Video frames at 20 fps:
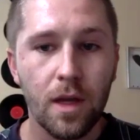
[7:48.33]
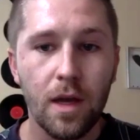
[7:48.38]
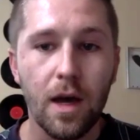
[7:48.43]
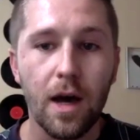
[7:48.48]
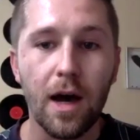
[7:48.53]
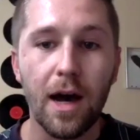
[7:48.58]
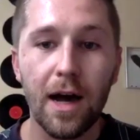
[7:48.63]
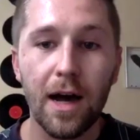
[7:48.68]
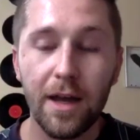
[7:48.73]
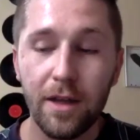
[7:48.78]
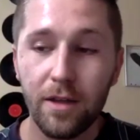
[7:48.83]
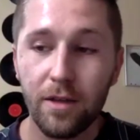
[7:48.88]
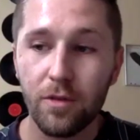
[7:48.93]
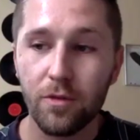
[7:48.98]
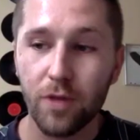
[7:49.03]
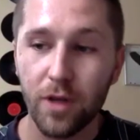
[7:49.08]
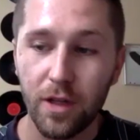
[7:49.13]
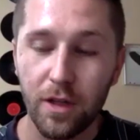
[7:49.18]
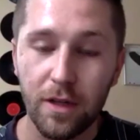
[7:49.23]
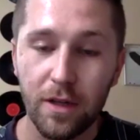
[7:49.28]
I
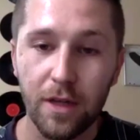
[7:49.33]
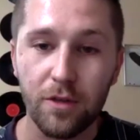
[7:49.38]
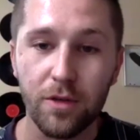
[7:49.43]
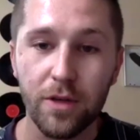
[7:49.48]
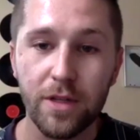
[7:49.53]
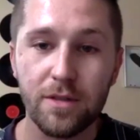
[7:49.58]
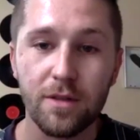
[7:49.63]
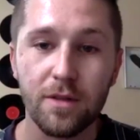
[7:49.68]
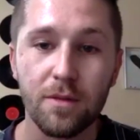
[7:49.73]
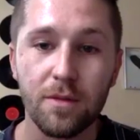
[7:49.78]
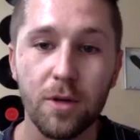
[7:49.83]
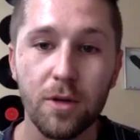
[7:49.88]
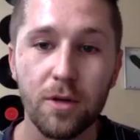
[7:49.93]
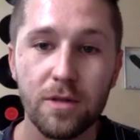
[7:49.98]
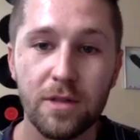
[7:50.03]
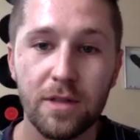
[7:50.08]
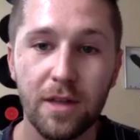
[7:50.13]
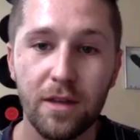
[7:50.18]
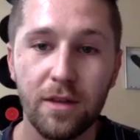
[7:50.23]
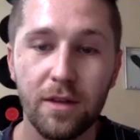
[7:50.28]
really like Reason the
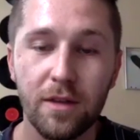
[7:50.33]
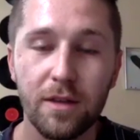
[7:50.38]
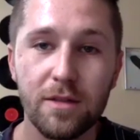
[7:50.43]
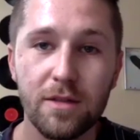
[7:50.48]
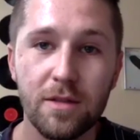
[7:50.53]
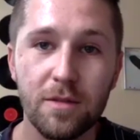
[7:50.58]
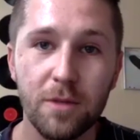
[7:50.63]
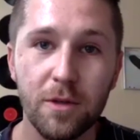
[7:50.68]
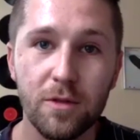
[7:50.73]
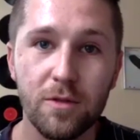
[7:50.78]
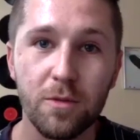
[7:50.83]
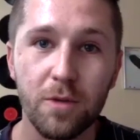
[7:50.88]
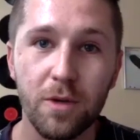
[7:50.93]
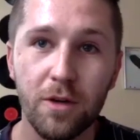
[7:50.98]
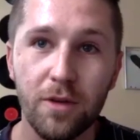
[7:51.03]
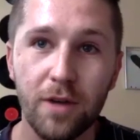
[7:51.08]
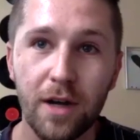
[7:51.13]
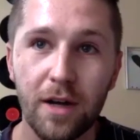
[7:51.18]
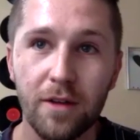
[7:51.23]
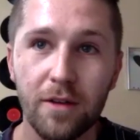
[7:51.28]
most. I think it's the most
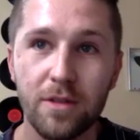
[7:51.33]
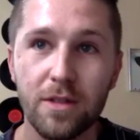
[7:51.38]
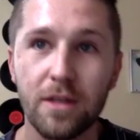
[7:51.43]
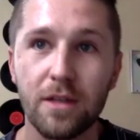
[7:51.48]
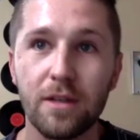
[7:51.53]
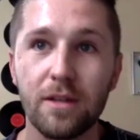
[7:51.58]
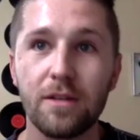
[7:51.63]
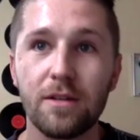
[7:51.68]
well-rounded.